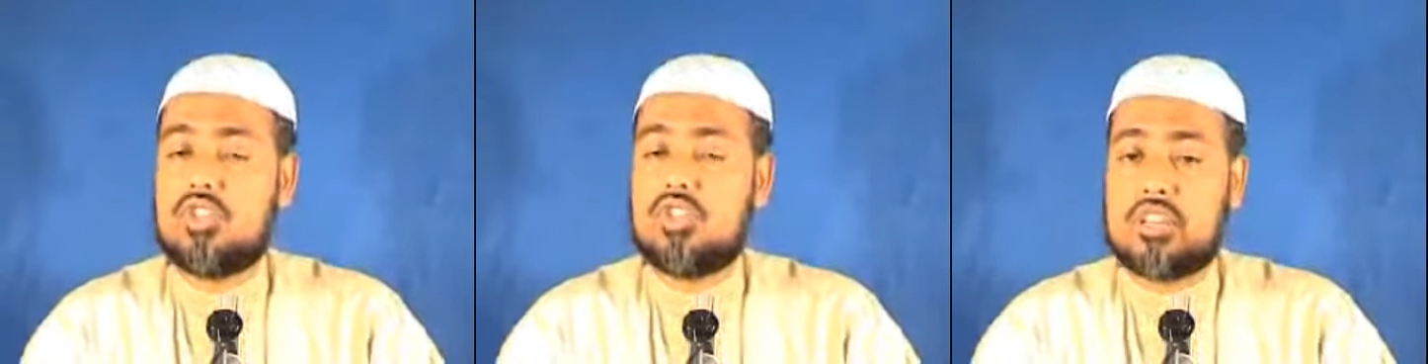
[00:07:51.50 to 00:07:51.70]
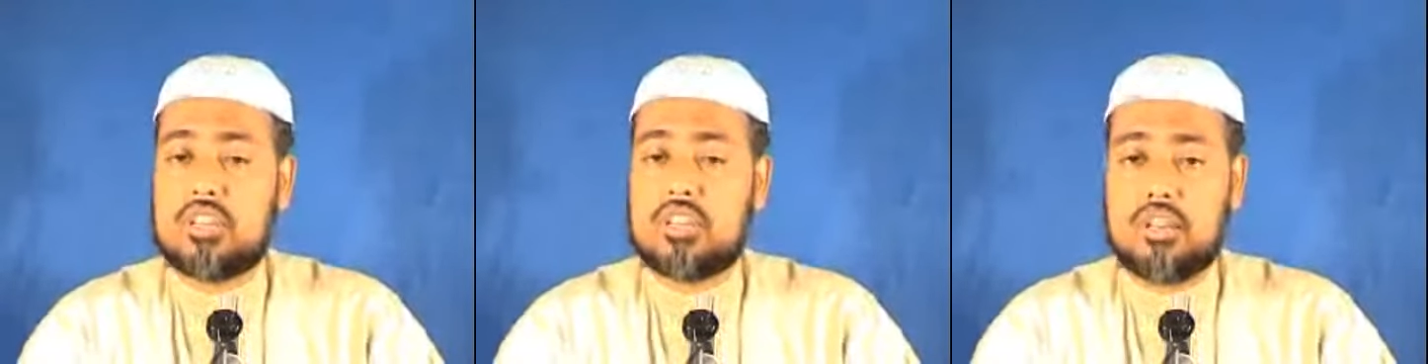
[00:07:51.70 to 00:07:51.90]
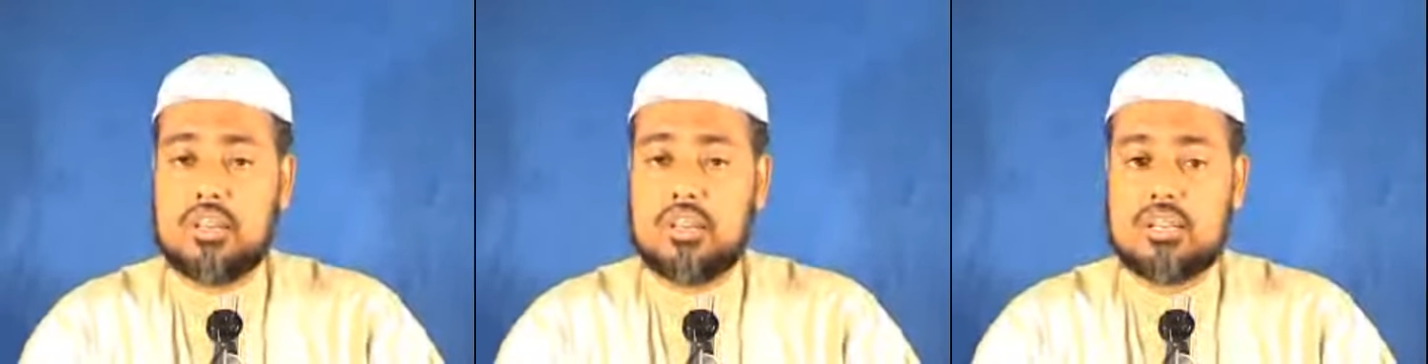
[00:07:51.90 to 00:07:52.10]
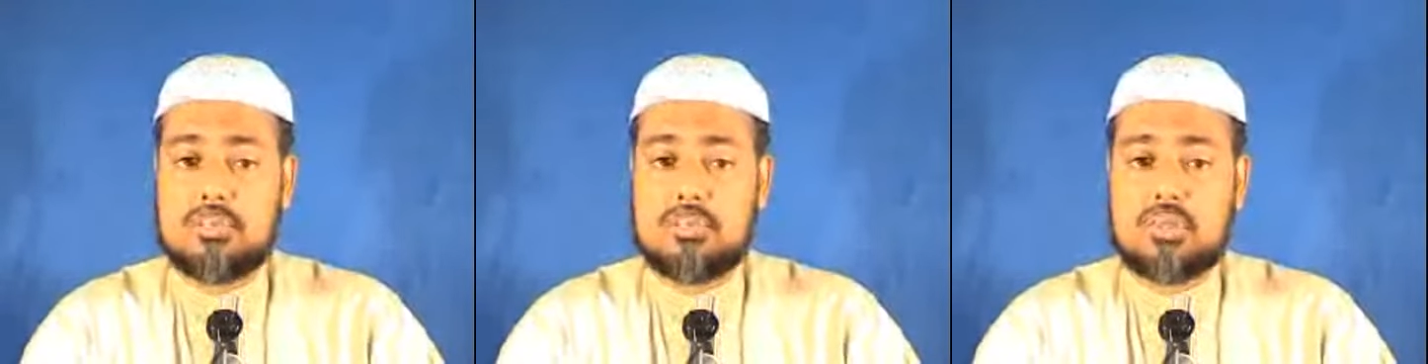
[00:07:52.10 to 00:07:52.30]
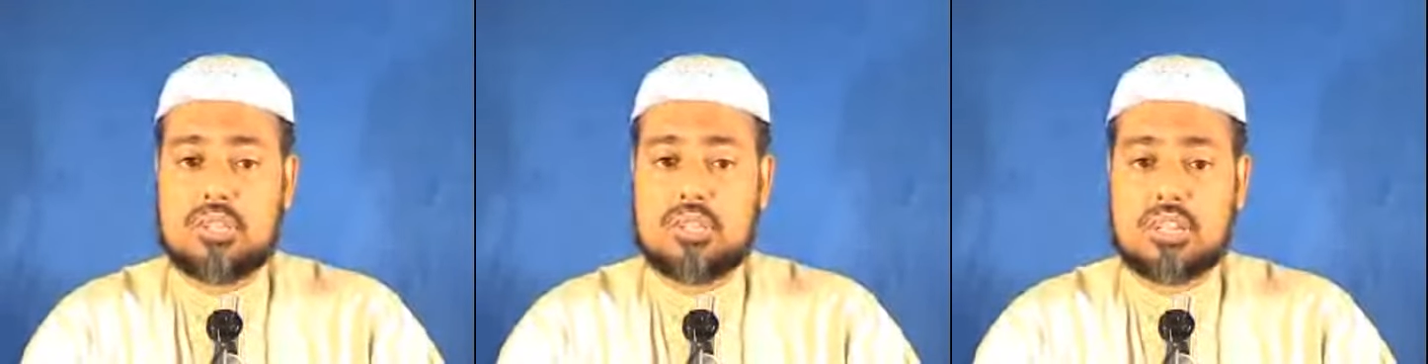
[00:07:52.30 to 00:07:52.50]
take Allah's
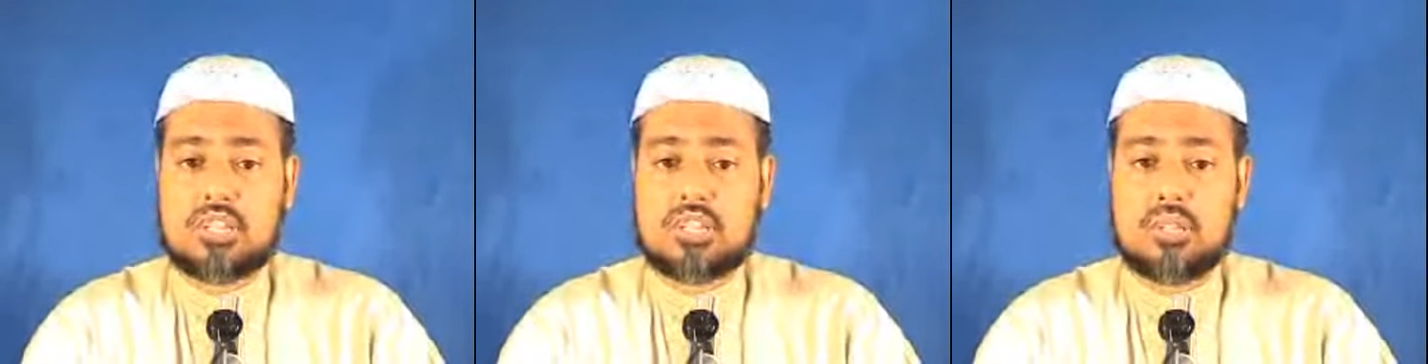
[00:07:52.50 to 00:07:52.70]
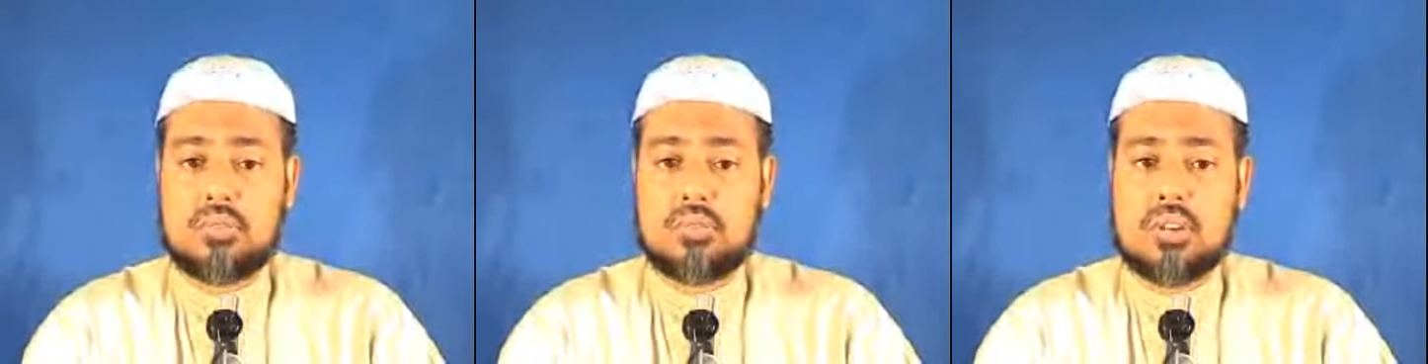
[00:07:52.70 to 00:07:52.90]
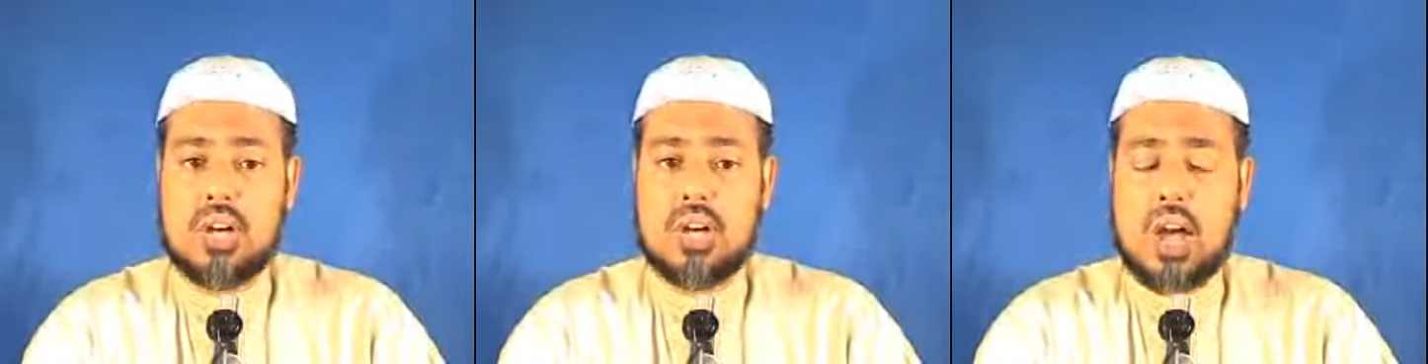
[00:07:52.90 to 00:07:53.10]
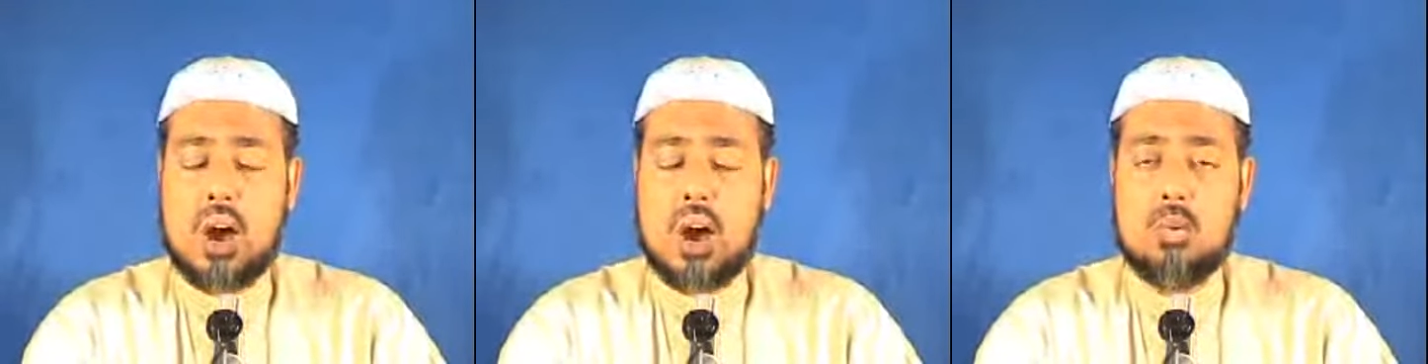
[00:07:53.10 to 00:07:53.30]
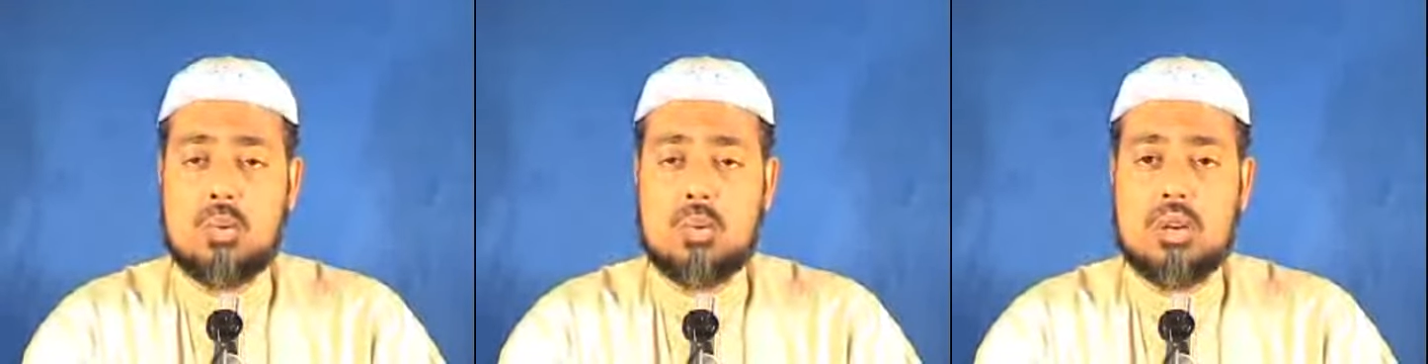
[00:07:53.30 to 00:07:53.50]
protection.
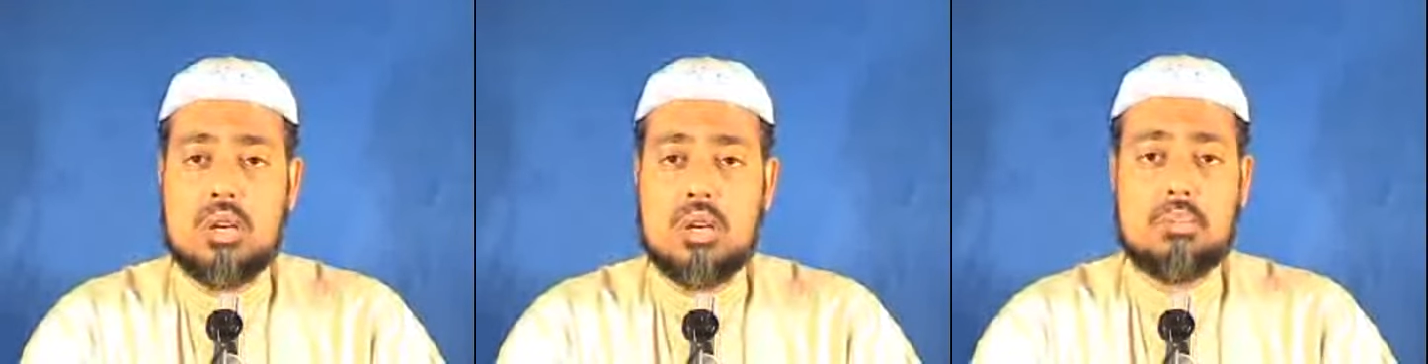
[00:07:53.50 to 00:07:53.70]
How?